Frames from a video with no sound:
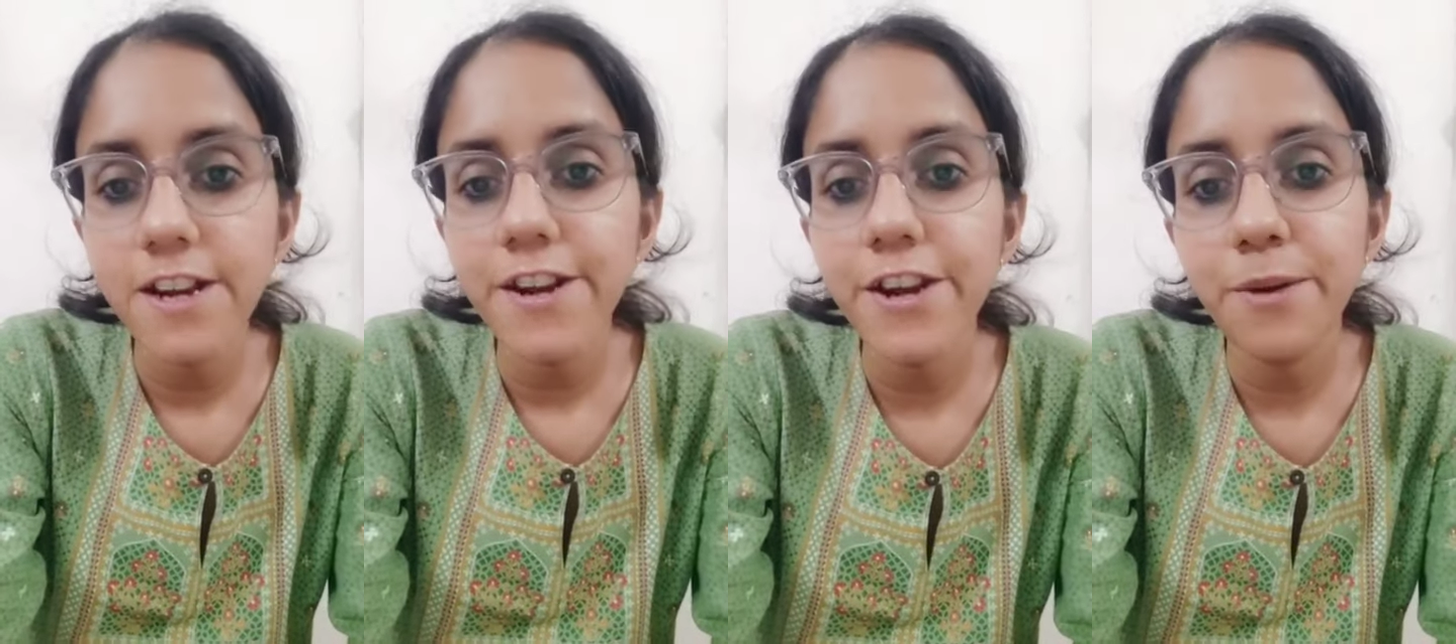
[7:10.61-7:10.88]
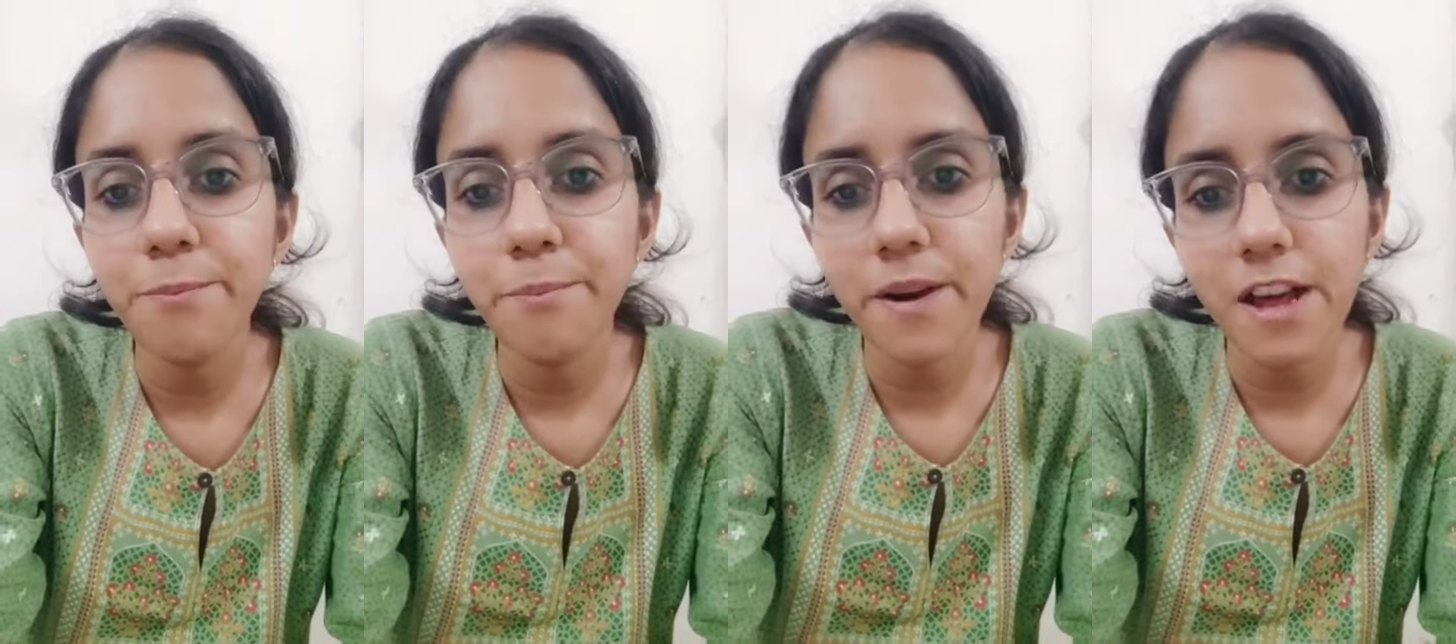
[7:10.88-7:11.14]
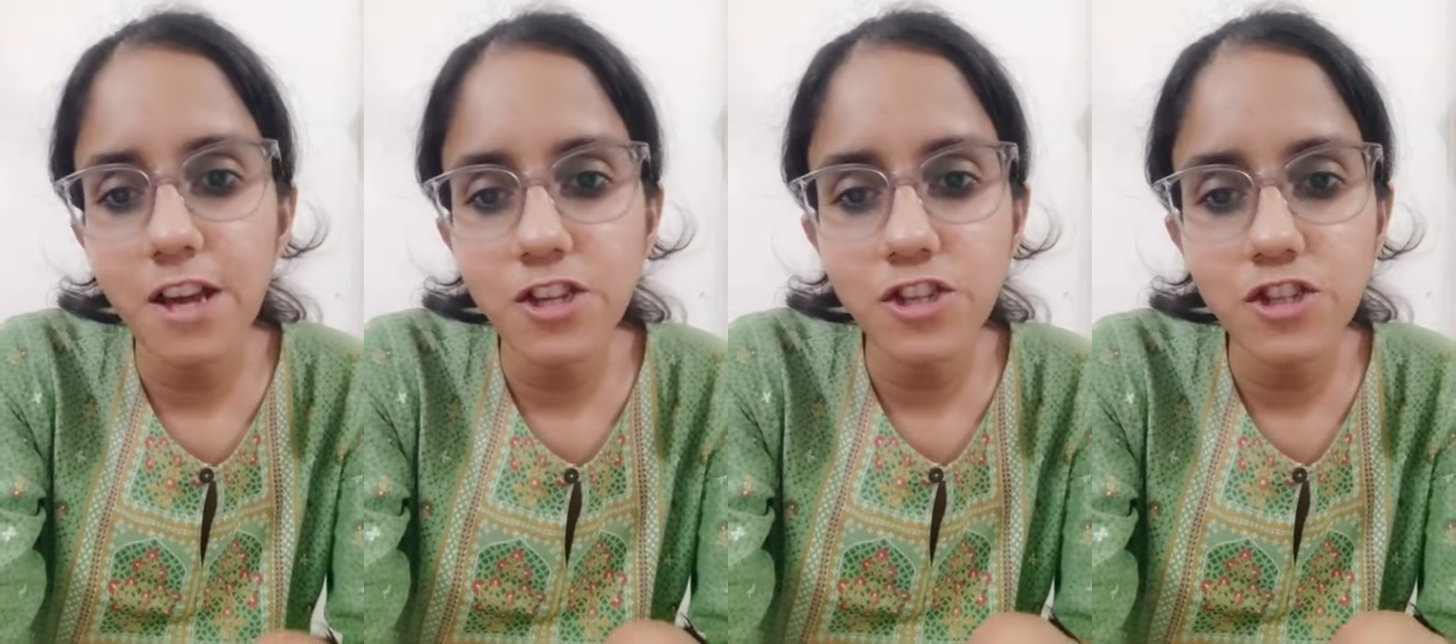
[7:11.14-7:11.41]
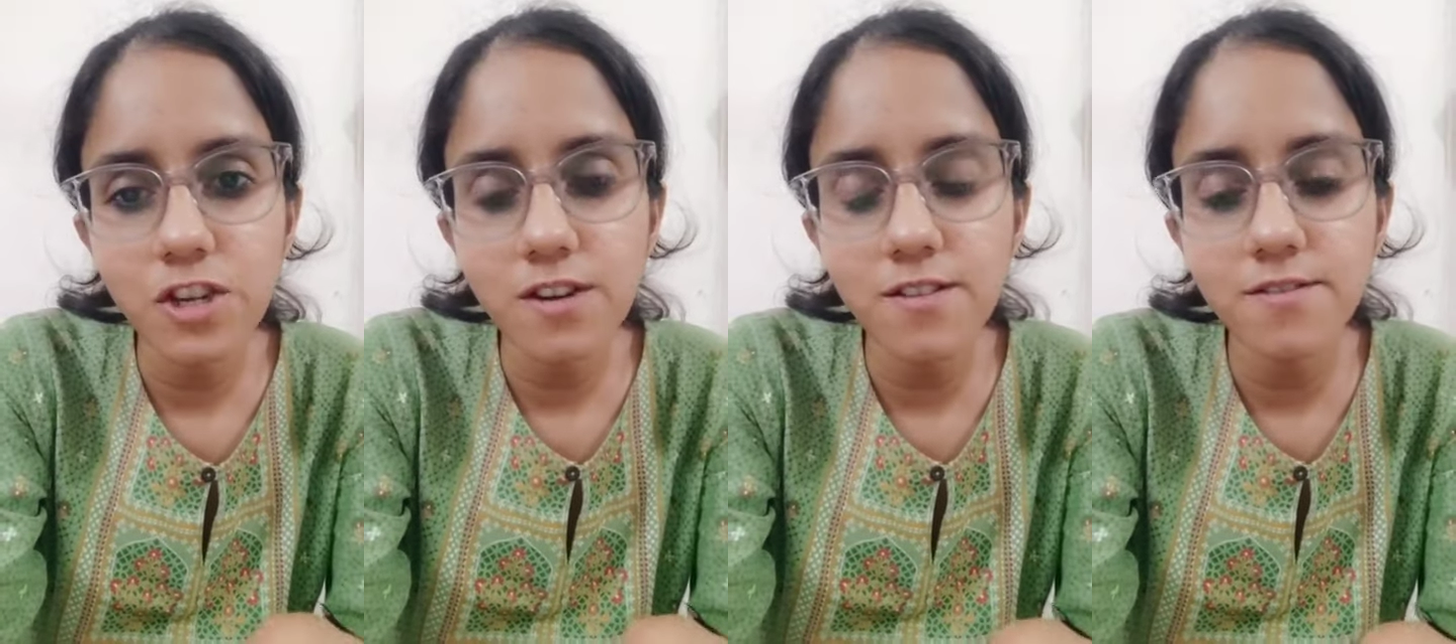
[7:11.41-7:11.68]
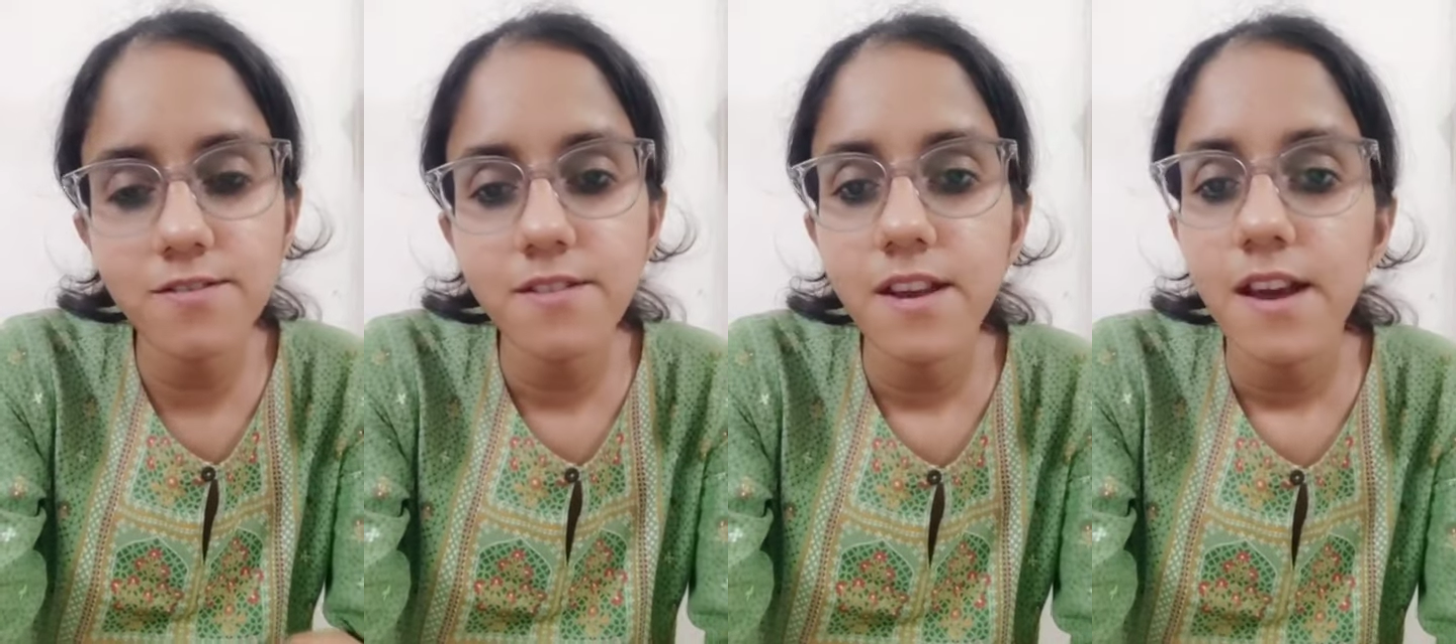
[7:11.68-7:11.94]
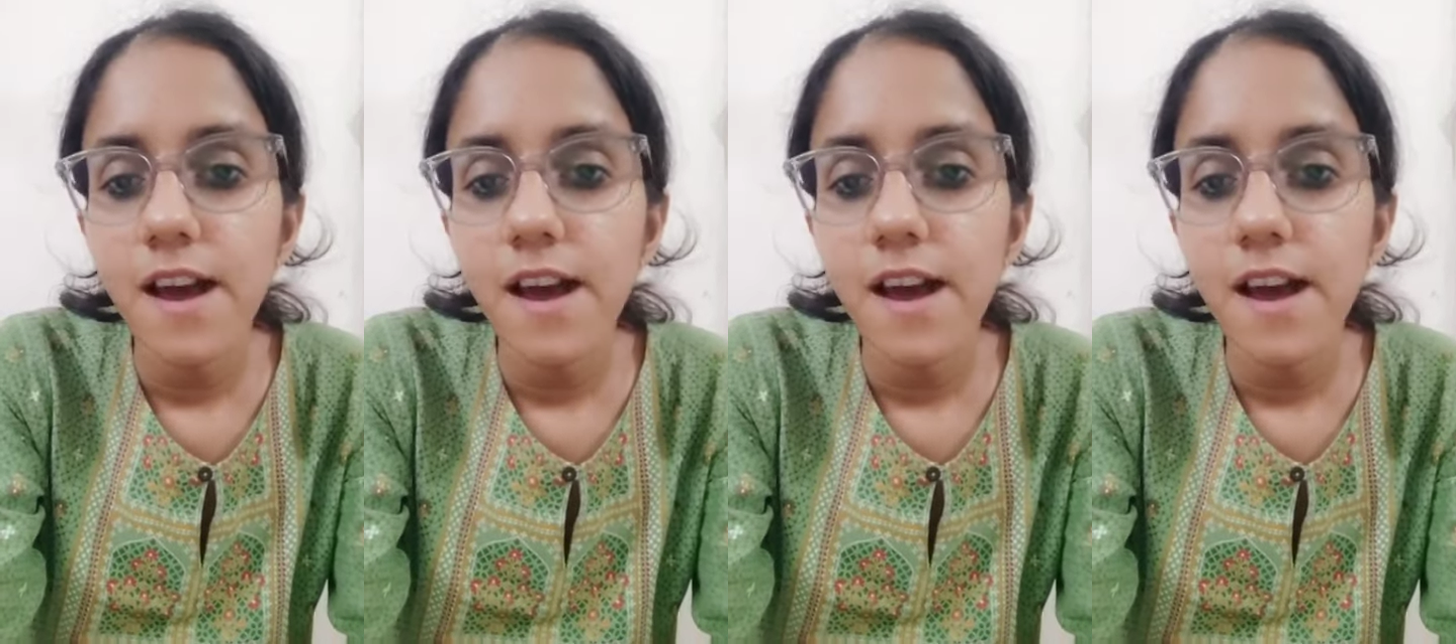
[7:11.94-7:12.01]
depression,